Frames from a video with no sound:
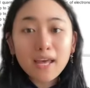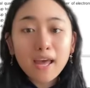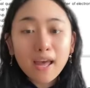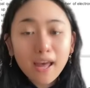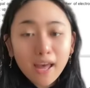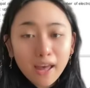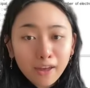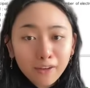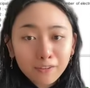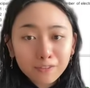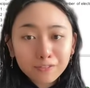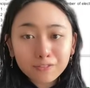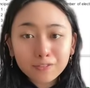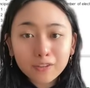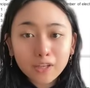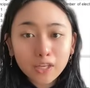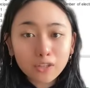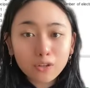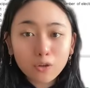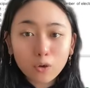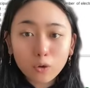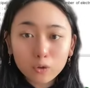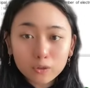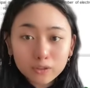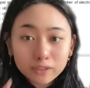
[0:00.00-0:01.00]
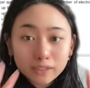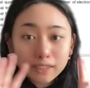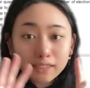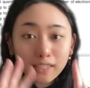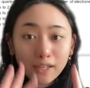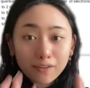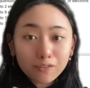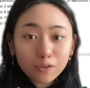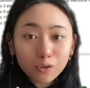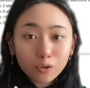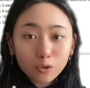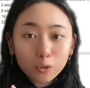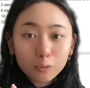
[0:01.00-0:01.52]
F can hold
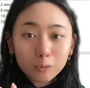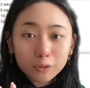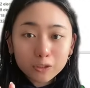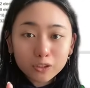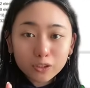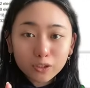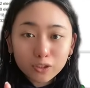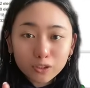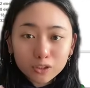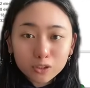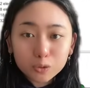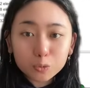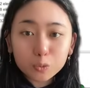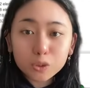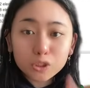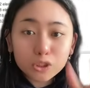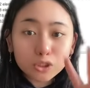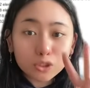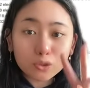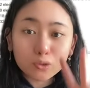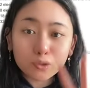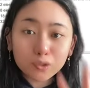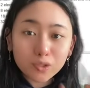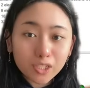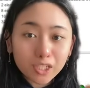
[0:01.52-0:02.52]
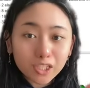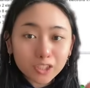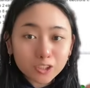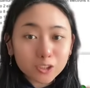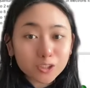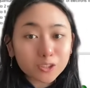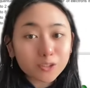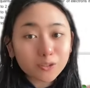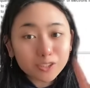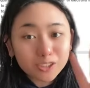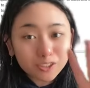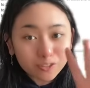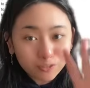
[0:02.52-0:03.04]
7 orbitals with 2 each,
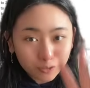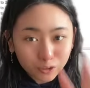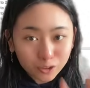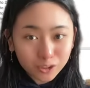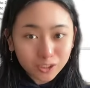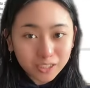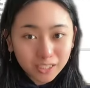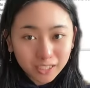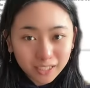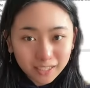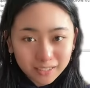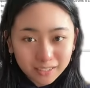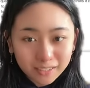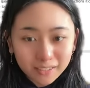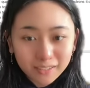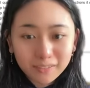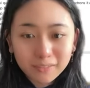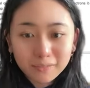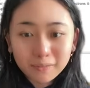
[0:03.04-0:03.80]
so it's 14.